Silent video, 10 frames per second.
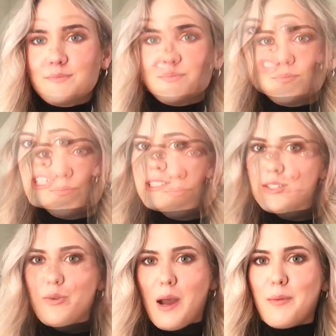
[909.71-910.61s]
Just
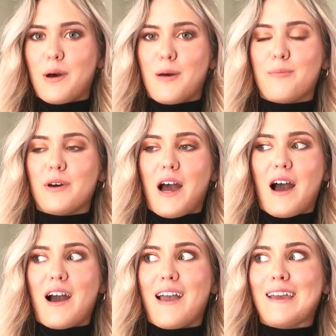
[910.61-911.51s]
to wrap up,
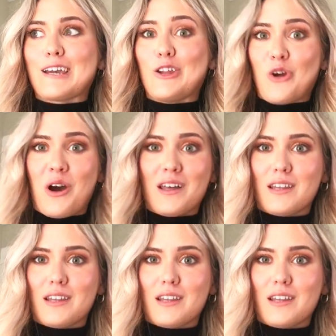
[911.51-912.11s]
I cannot